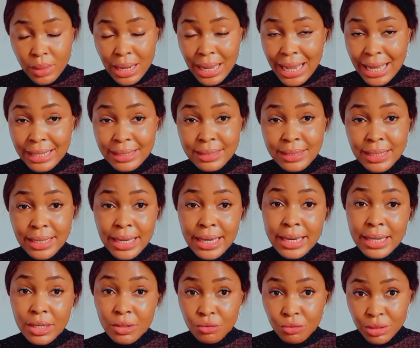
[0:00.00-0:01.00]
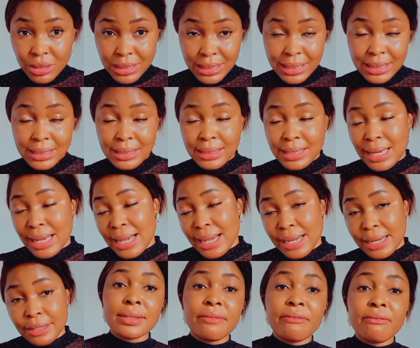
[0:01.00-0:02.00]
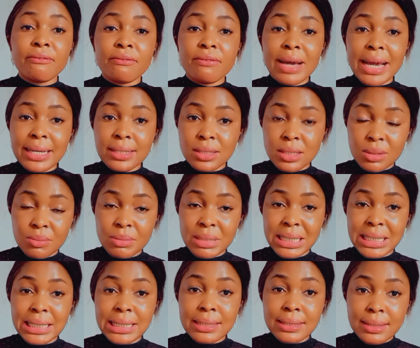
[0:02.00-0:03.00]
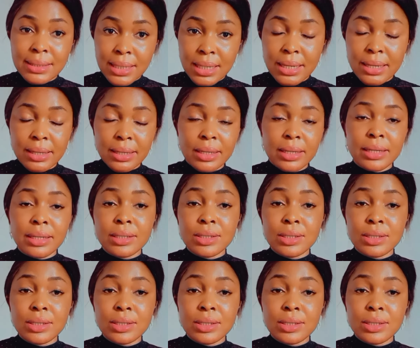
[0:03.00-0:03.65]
And the key ingredients are vitamin C,